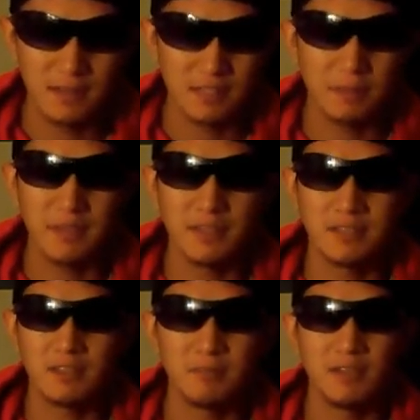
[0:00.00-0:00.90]
explain it
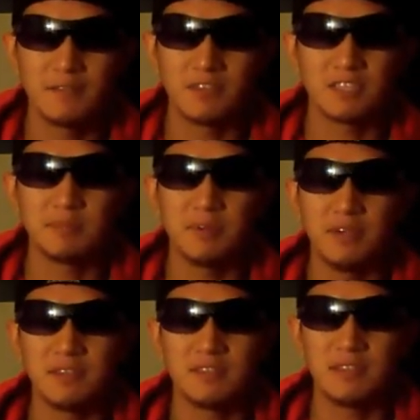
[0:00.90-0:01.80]
to you. I mean, you have to
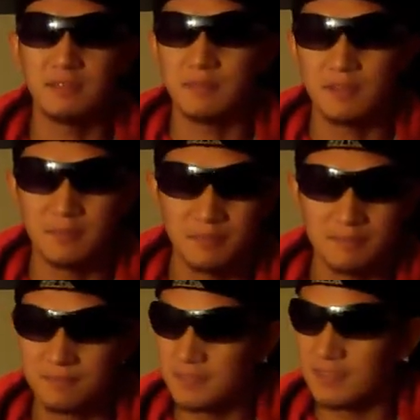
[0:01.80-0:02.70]
experience it. I mean, um,
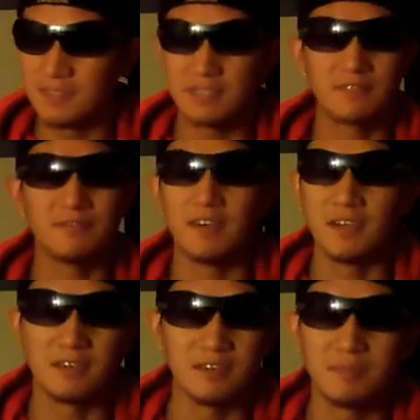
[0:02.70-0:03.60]
it's just
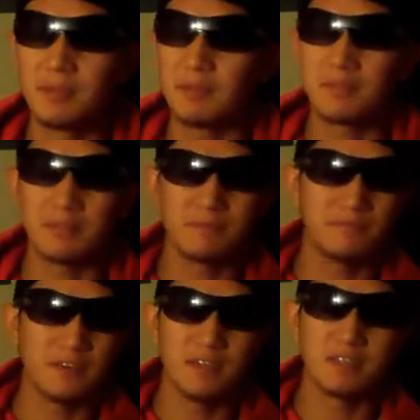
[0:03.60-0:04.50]
fun, you know, playing
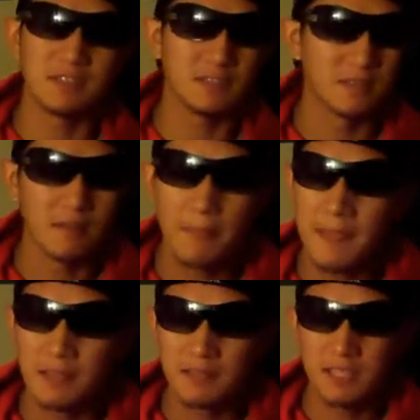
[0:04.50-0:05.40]
with friends and
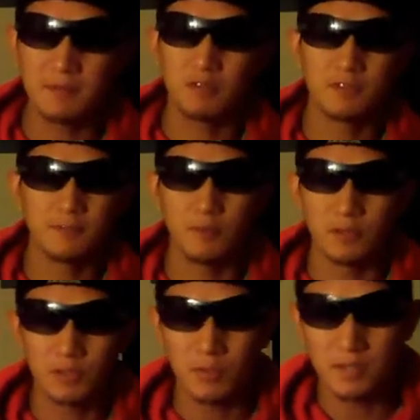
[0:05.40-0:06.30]
singles of Four
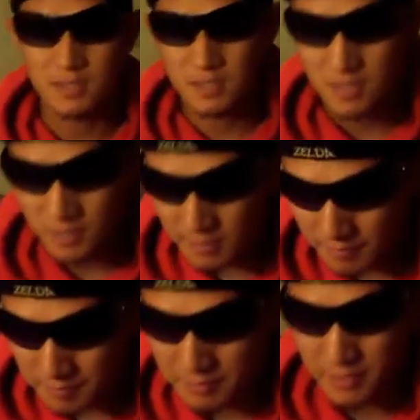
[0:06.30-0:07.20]
Swords. It's another game I've
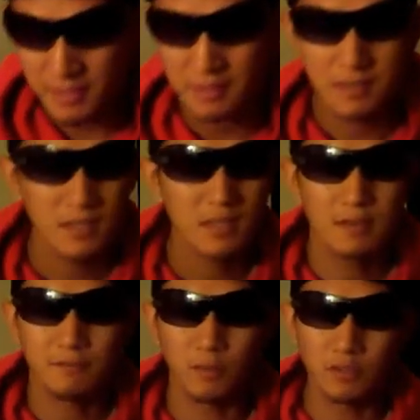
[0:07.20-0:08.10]
been playing.
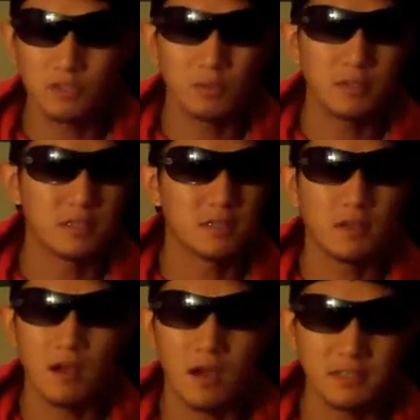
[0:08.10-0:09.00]
Four Swords,
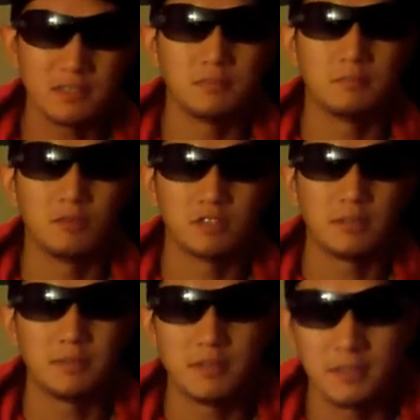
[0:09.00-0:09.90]
awesome
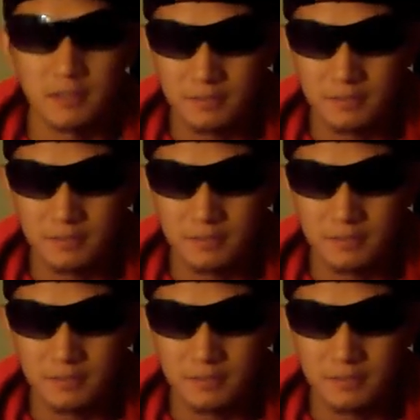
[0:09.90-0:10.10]
multiplayer.